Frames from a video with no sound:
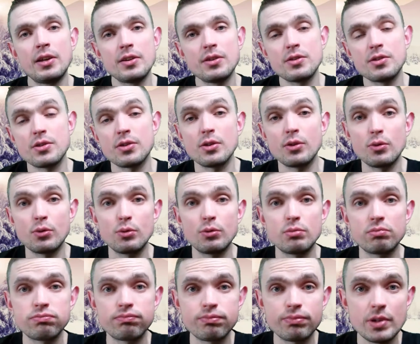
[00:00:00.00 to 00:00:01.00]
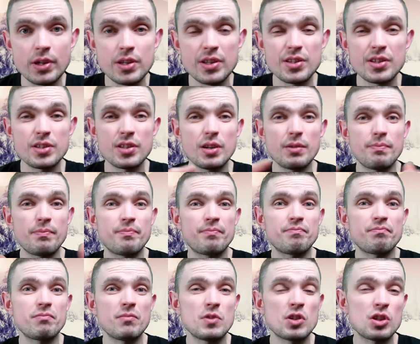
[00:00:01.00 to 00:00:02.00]
So it's
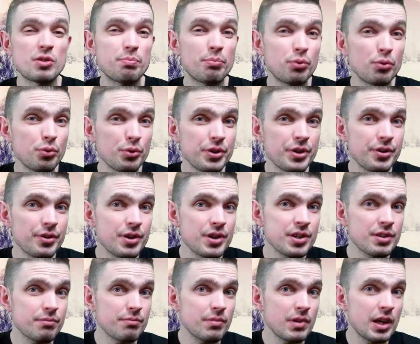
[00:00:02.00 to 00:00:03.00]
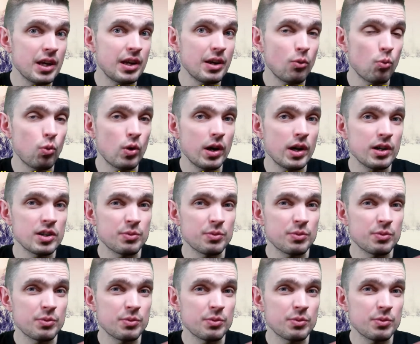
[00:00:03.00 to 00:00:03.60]
Spoonerism in a way.